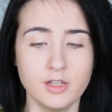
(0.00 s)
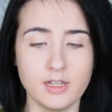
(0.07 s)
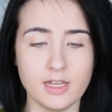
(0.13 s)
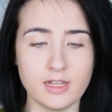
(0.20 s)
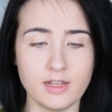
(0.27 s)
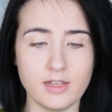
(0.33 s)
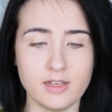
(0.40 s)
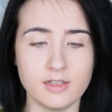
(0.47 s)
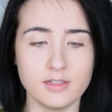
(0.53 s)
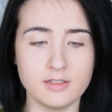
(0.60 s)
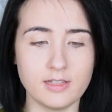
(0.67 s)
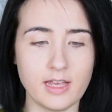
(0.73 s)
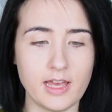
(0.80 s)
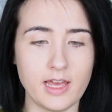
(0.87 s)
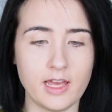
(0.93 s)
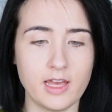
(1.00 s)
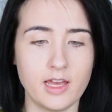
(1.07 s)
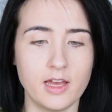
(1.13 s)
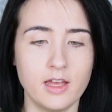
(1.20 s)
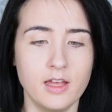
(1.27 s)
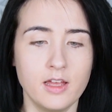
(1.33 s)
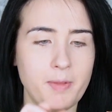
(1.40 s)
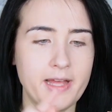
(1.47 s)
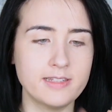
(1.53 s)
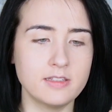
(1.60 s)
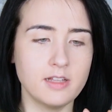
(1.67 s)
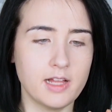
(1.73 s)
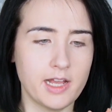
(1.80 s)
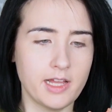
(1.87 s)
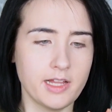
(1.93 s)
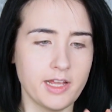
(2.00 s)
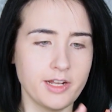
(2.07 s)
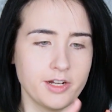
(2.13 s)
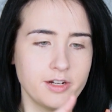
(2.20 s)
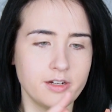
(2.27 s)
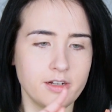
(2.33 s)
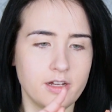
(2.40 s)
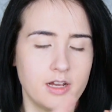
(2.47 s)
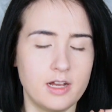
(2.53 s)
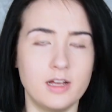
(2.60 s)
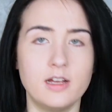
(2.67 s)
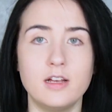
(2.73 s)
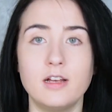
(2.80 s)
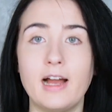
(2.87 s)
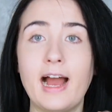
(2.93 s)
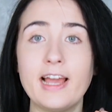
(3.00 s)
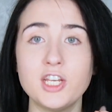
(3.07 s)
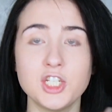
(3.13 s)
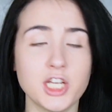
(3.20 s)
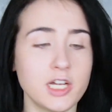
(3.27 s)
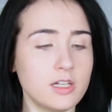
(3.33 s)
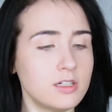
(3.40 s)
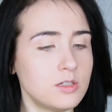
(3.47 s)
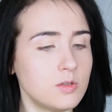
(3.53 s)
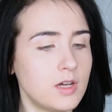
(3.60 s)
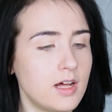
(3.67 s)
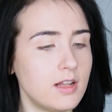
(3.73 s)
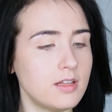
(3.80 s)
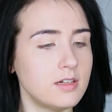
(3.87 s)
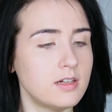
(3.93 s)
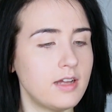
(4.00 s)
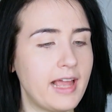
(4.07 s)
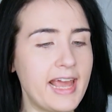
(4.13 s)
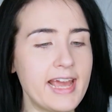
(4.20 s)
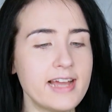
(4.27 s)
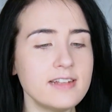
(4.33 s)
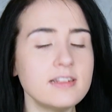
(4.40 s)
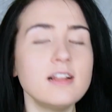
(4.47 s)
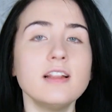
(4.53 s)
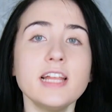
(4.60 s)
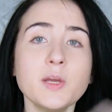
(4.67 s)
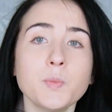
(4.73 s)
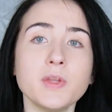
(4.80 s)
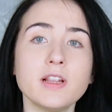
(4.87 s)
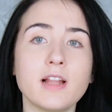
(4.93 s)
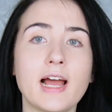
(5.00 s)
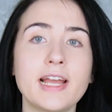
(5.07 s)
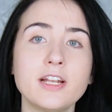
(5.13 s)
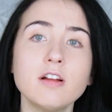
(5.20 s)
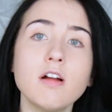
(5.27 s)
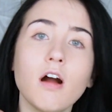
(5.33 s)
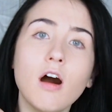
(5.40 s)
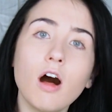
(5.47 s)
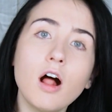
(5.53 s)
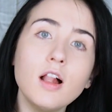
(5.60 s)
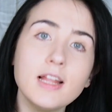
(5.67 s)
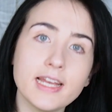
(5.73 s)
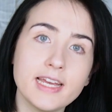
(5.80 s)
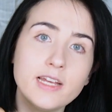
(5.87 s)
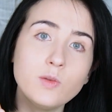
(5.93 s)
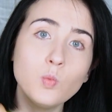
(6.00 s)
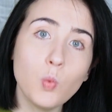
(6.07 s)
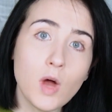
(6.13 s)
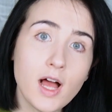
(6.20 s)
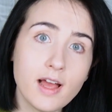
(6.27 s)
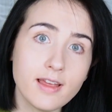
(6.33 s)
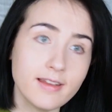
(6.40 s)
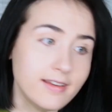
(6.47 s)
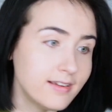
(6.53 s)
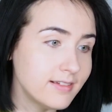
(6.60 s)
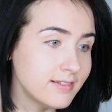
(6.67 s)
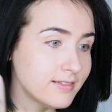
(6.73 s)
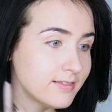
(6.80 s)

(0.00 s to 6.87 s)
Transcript: It is a pencil eyeliner, eyeshadow color, and a liquid liner all in one.